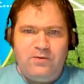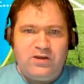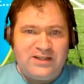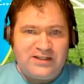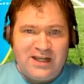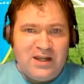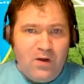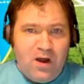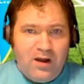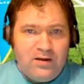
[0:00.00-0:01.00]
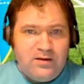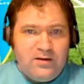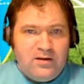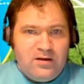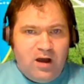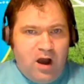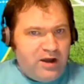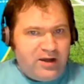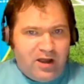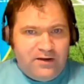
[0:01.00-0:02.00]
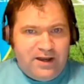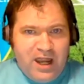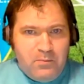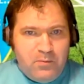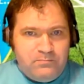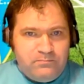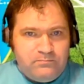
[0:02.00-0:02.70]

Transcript: Because I tell you what, I can't name them.